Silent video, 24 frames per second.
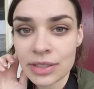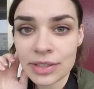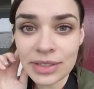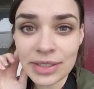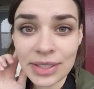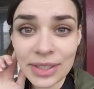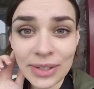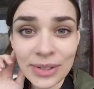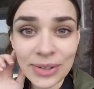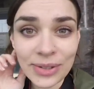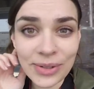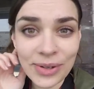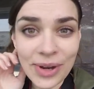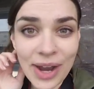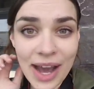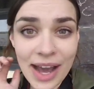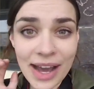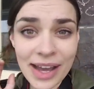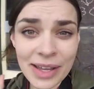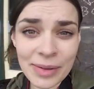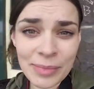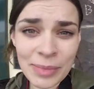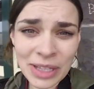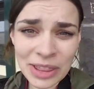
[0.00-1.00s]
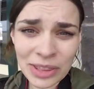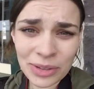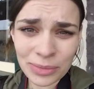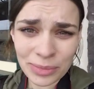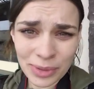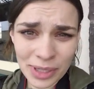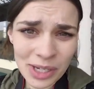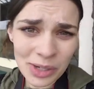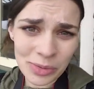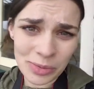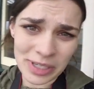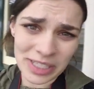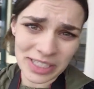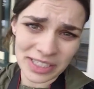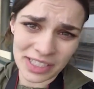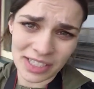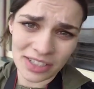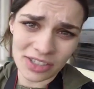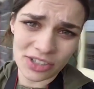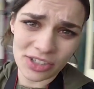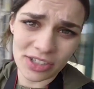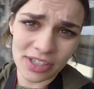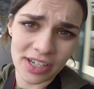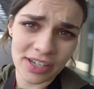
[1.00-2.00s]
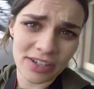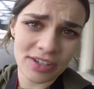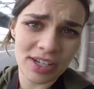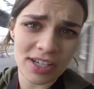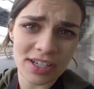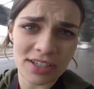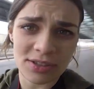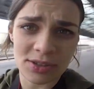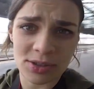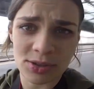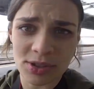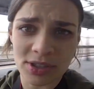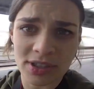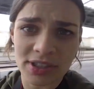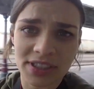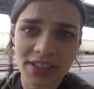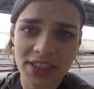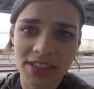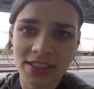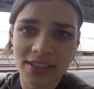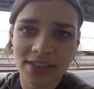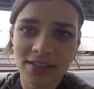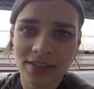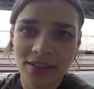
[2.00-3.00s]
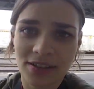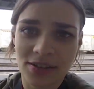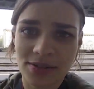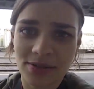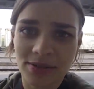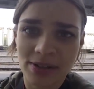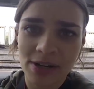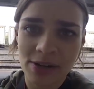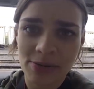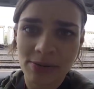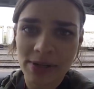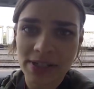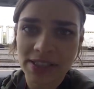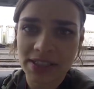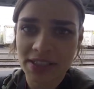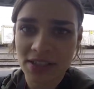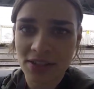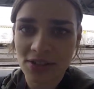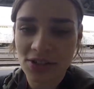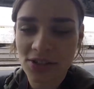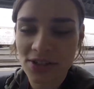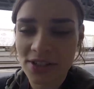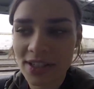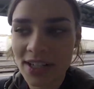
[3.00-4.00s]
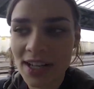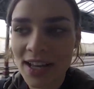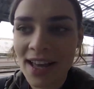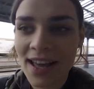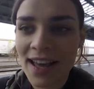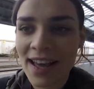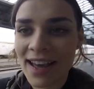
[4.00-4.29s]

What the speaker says: So I'm at the railway station now, as you can see, the railway station.